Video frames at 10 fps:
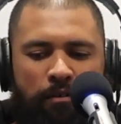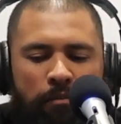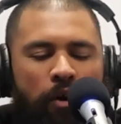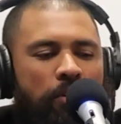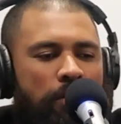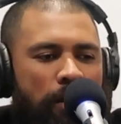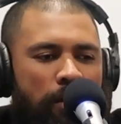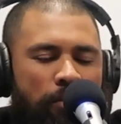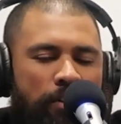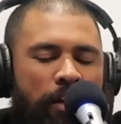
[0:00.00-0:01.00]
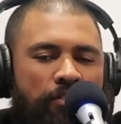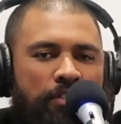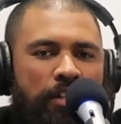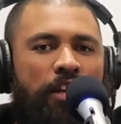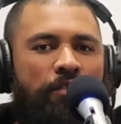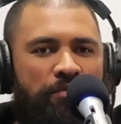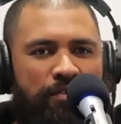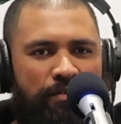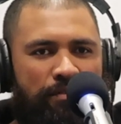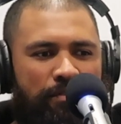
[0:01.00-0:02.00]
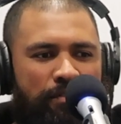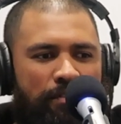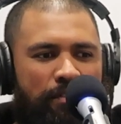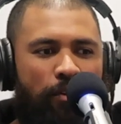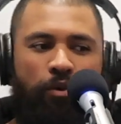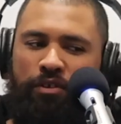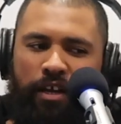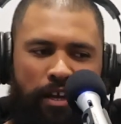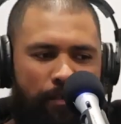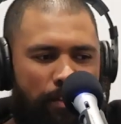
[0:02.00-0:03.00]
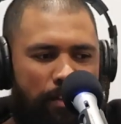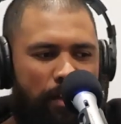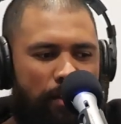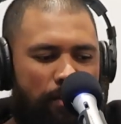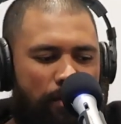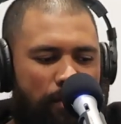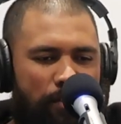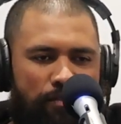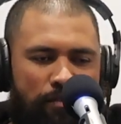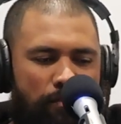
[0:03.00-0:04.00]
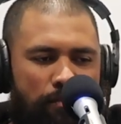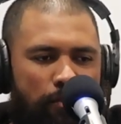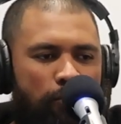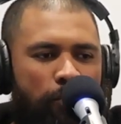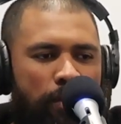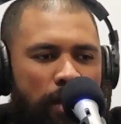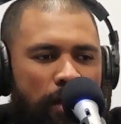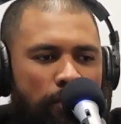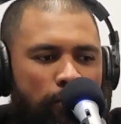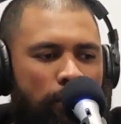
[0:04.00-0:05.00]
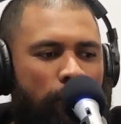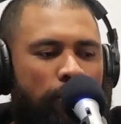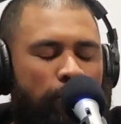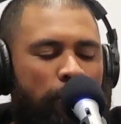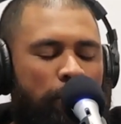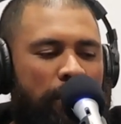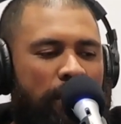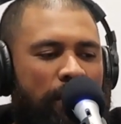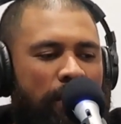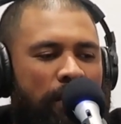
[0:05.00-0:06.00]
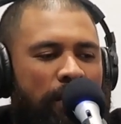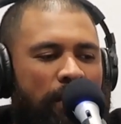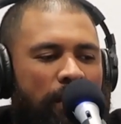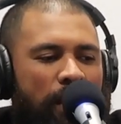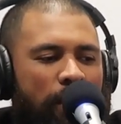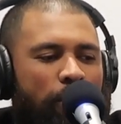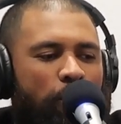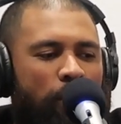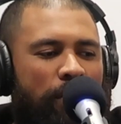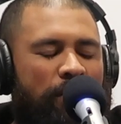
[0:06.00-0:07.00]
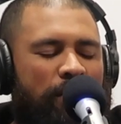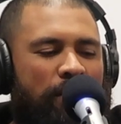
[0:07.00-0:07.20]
Māoritanga on our sleeves all day, every day. That's who we are and who we always will be. And we want